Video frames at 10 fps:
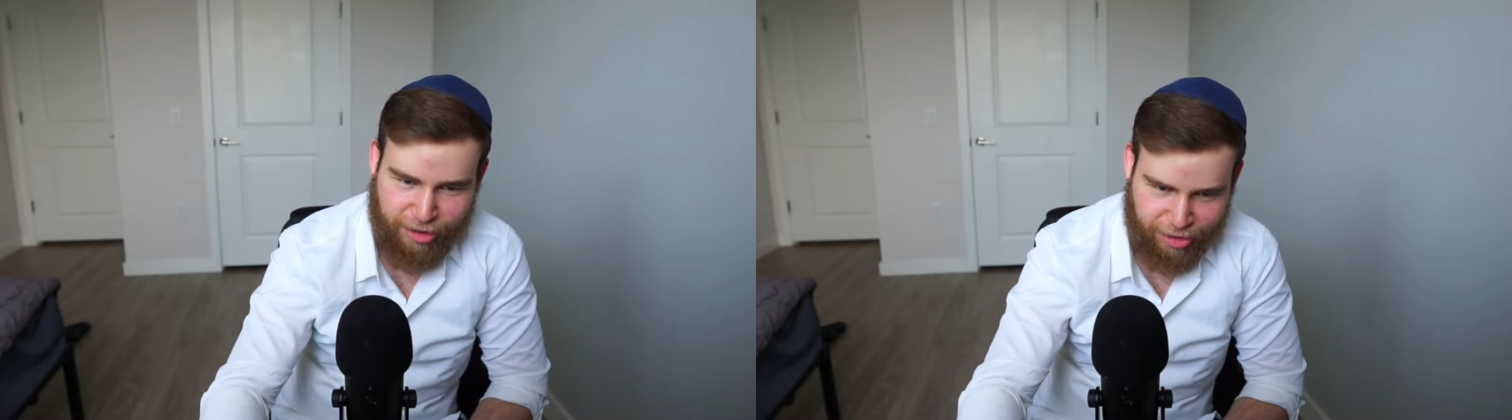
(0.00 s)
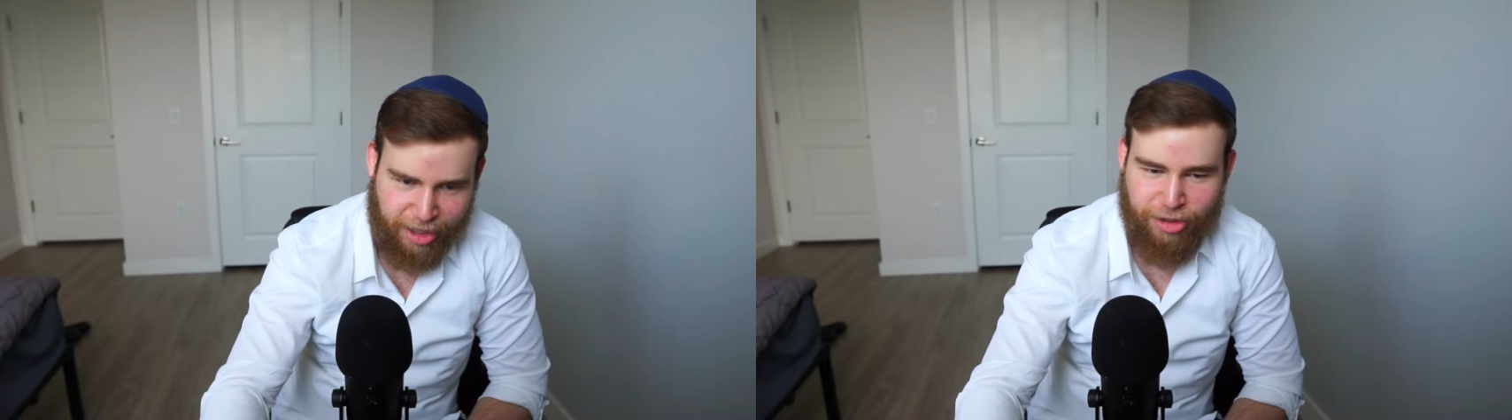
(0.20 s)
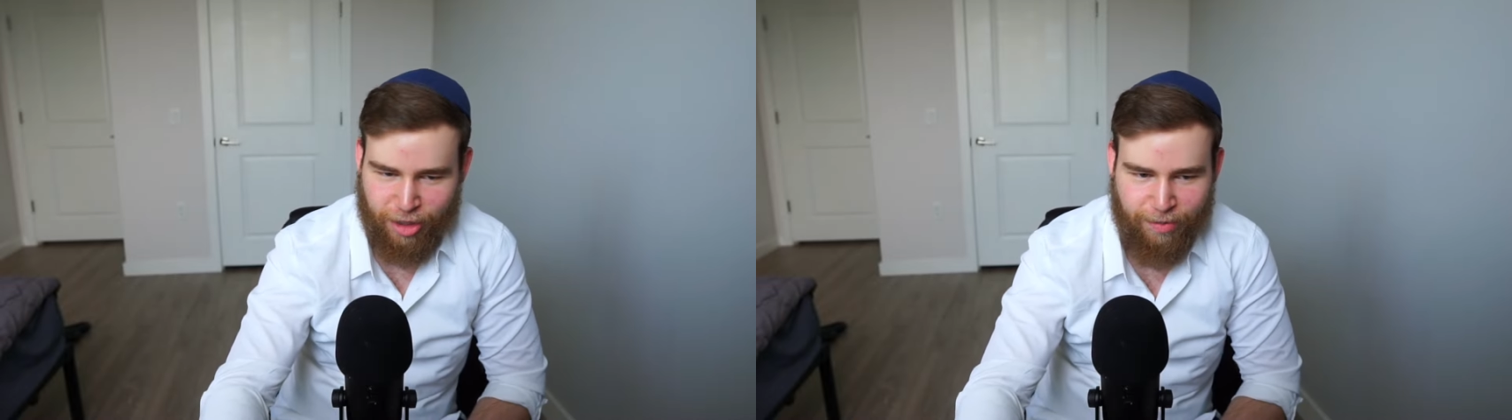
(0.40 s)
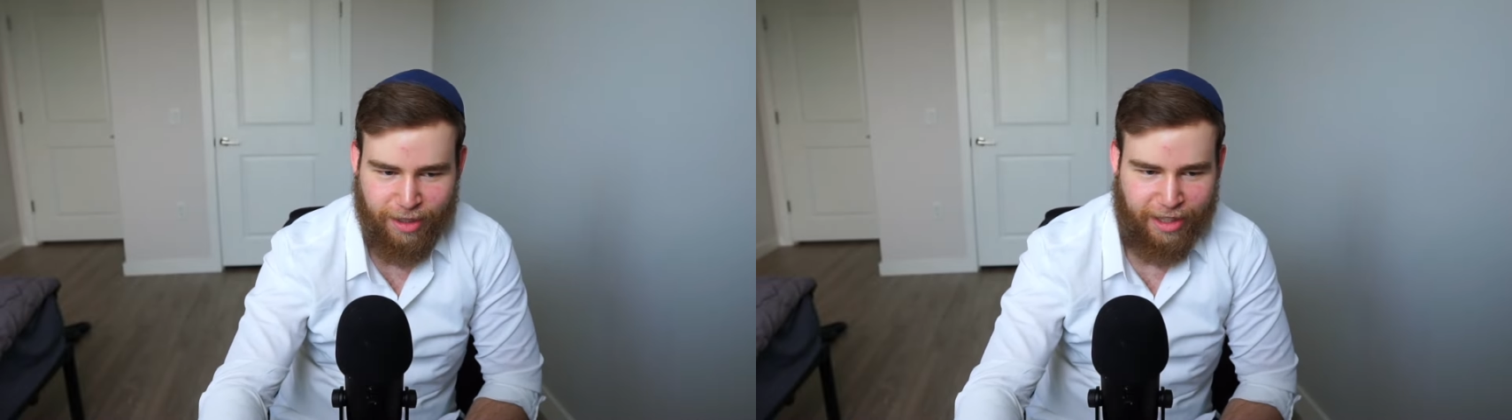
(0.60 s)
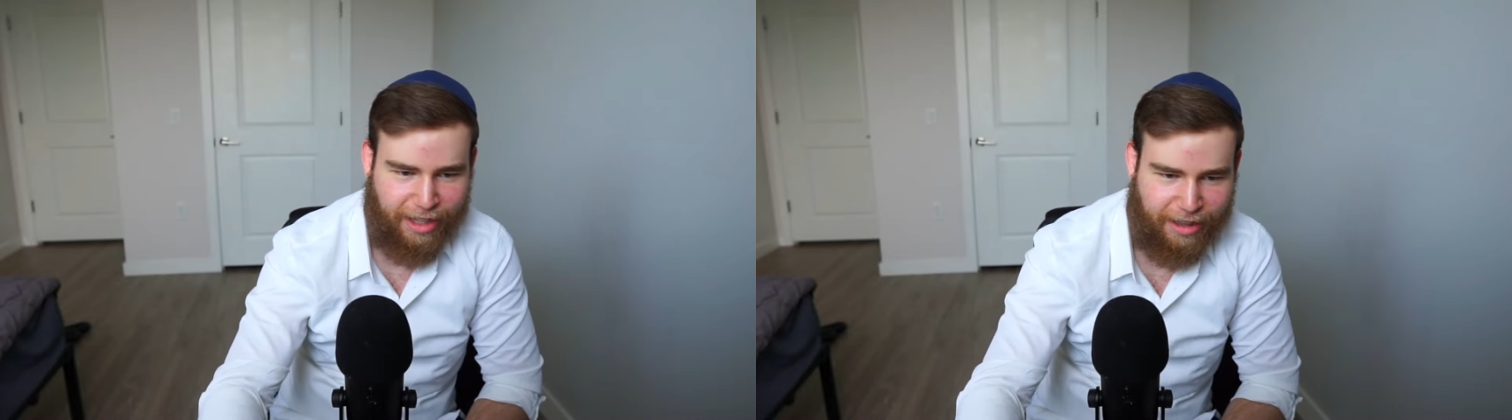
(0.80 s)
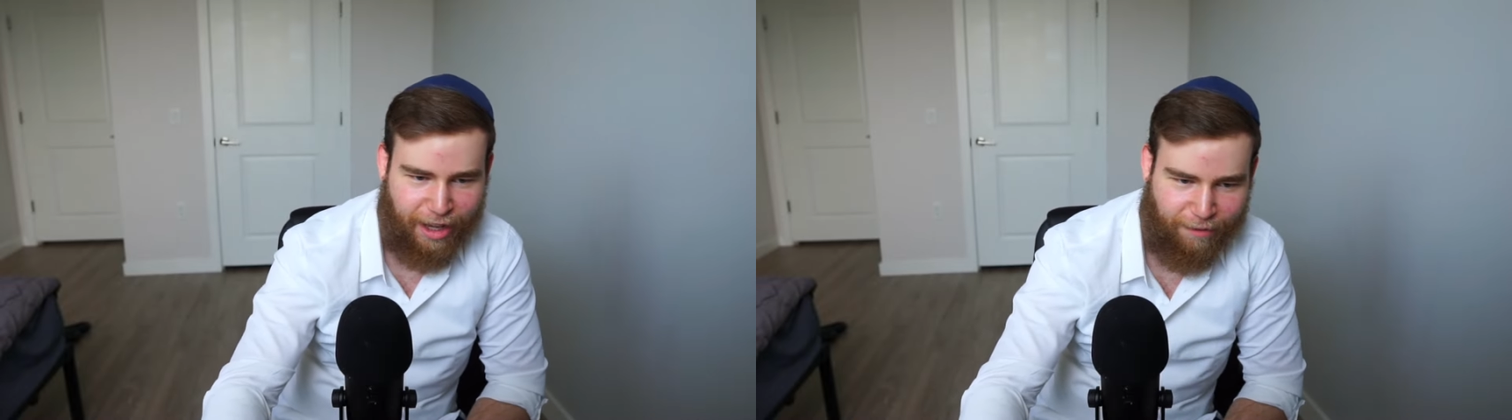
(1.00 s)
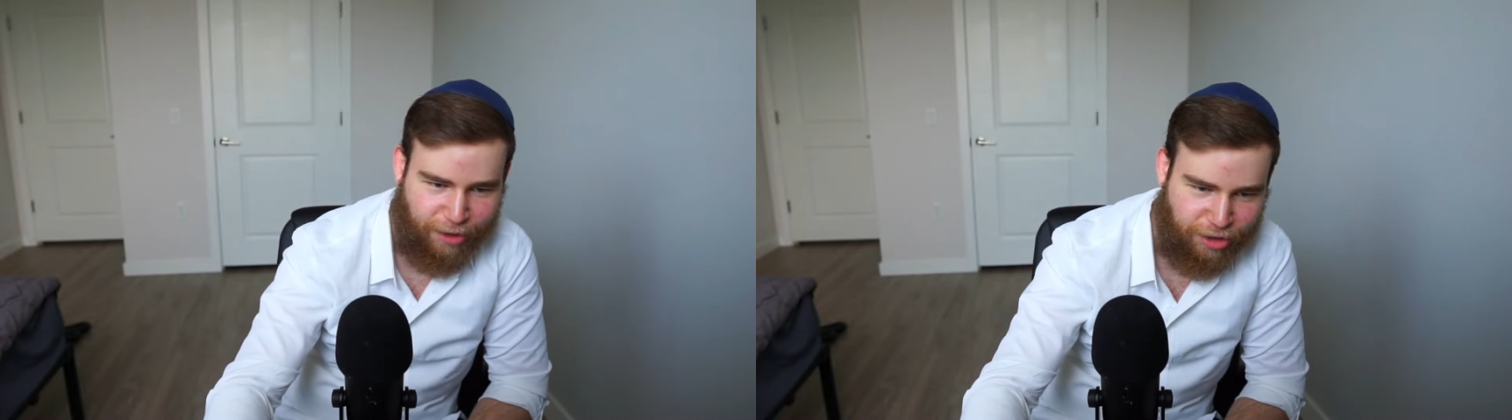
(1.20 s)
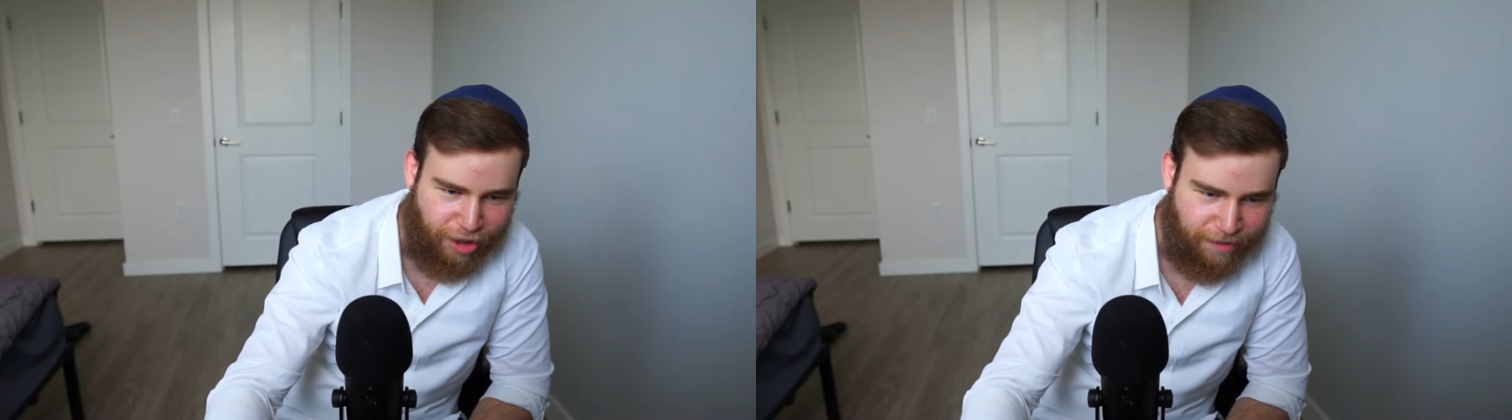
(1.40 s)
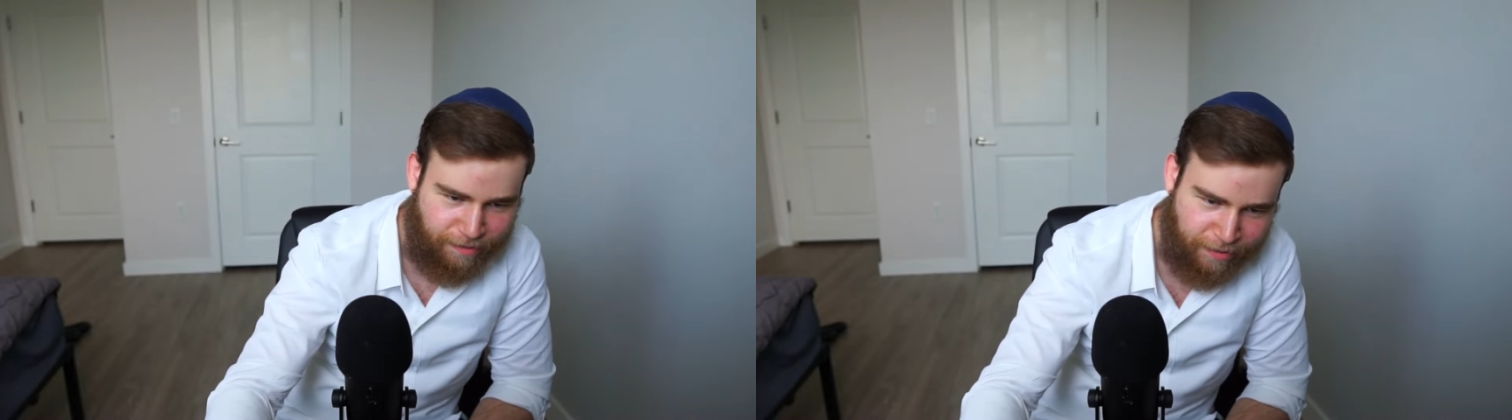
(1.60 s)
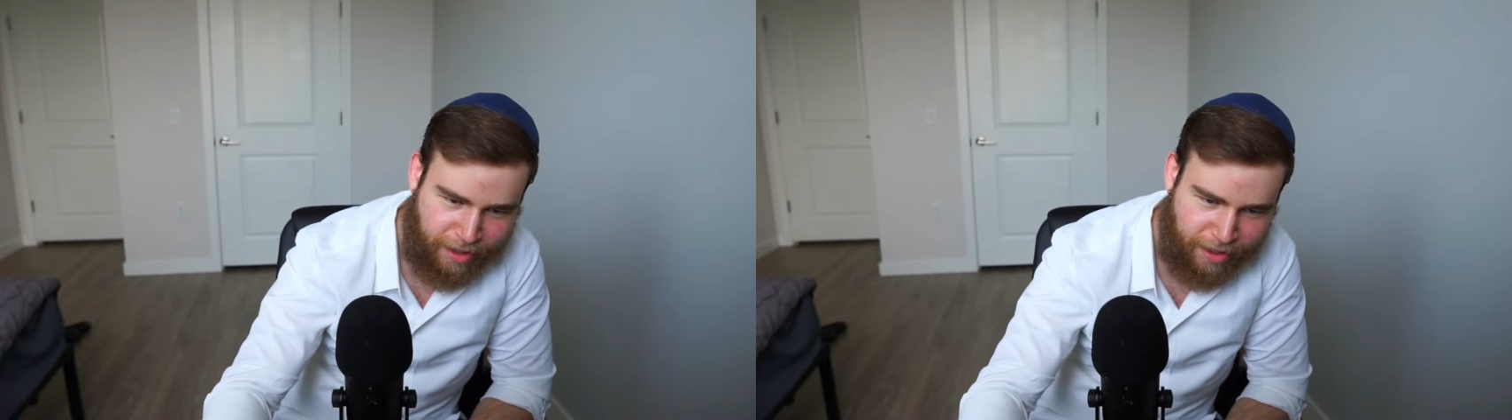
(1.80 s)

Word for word: it's something like that for sure.